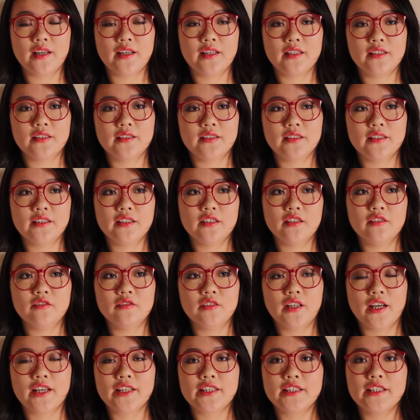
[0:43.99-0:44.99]
and
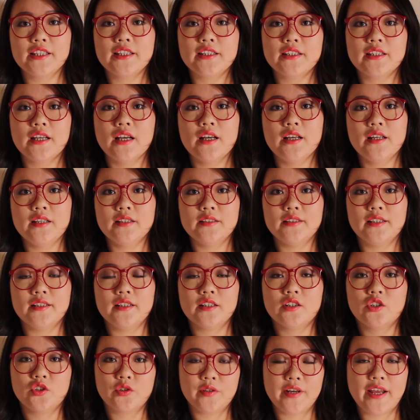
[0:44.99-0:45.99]
I think
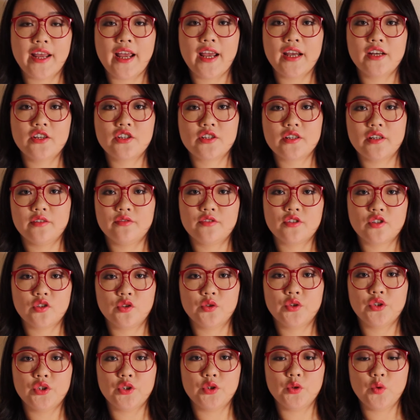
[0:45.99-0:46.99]
the creator of
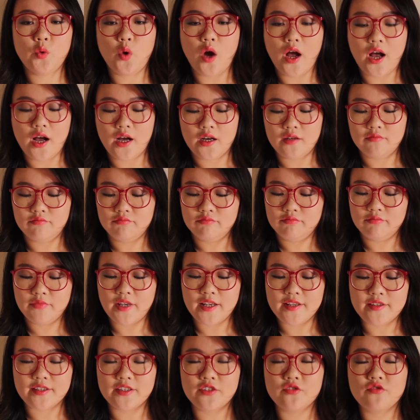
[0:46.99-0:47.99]
SUQQU
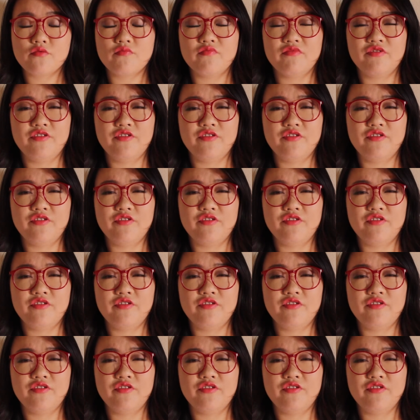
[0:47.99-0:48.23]
is a